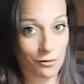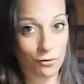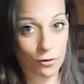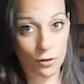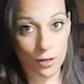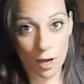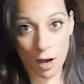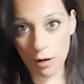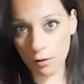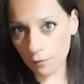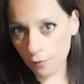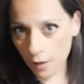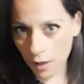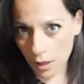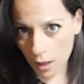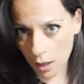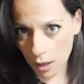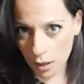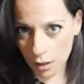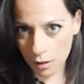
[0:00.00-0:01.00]
for the
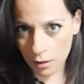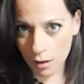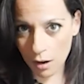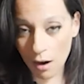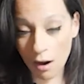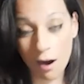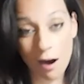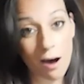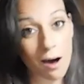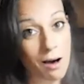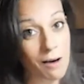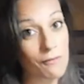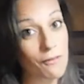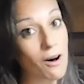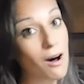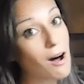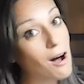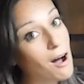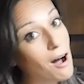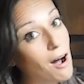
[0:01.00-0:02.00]
unveiling of
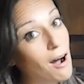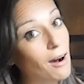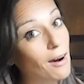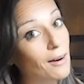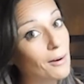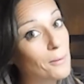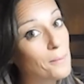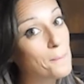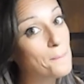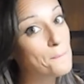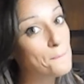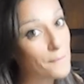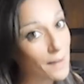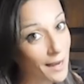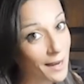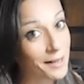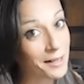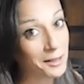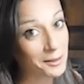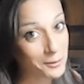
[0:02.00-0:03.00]
our
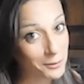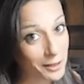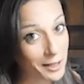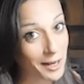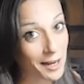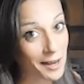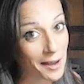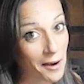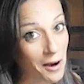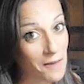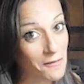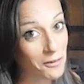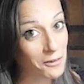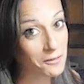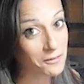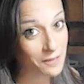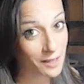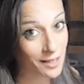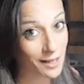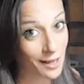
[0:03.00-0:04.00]
main ingredient of
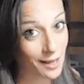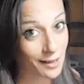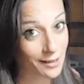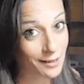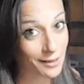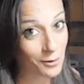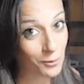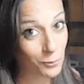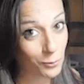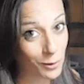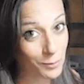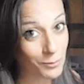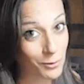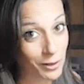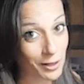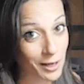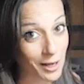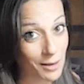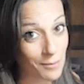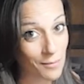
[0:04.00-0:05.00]
our vegan whipped
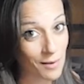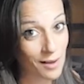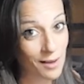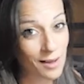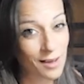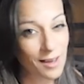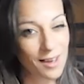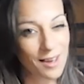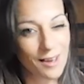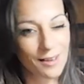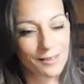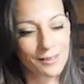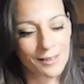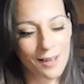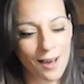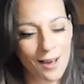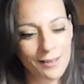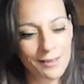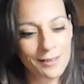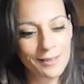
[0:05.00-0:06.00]
cream?
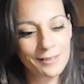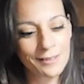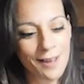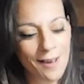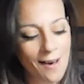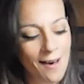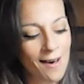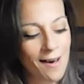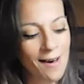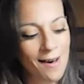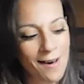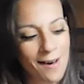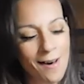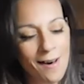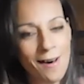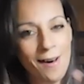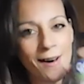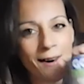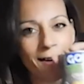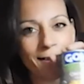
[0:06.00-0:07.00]
Da da
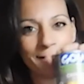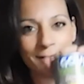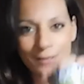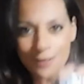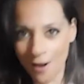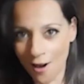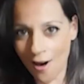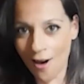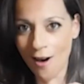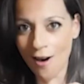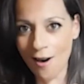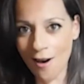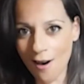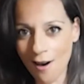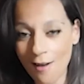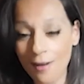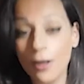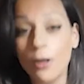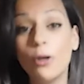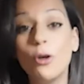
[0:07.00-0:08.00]
da da.
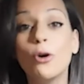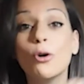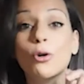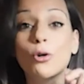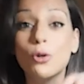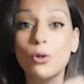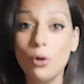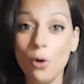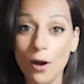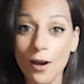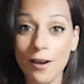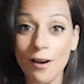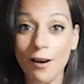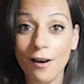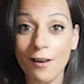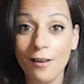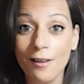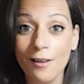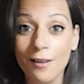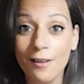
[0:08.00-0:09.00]

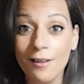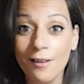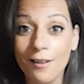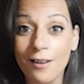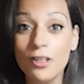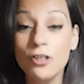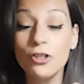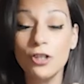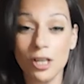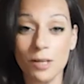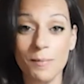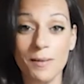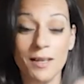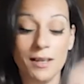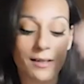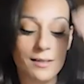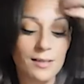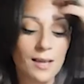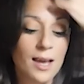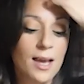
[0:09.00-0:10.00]
Goya
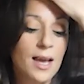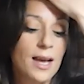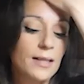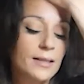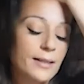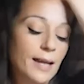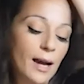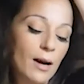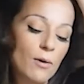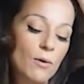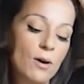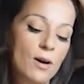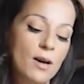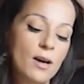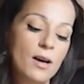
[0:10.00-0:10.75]
chickpeas. Now,